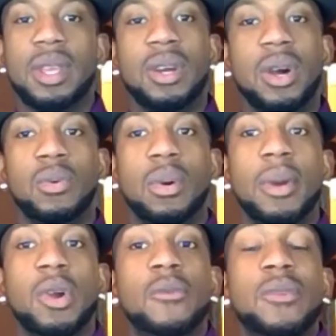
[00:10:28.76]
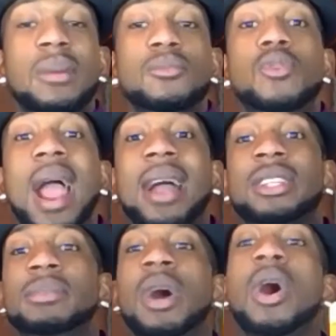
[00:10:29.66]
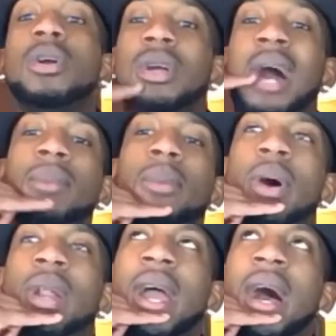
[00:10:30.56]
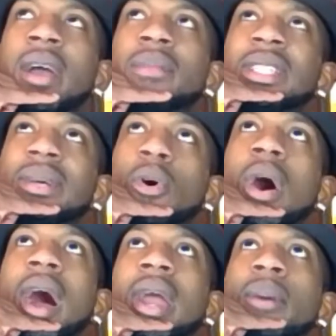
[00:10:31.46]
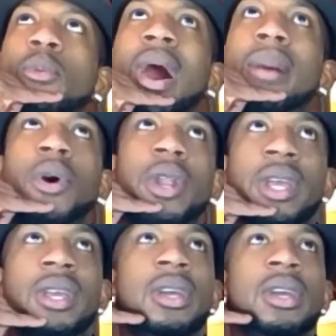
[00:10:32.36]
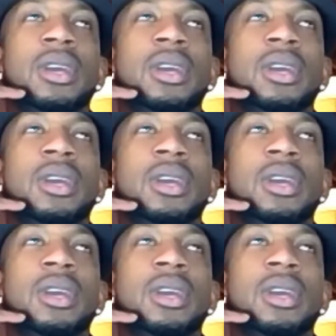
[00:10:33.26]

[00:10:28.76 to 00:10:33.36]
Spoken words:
When we come from, right, actually, my uncle called me up there, he must say, boy, them want money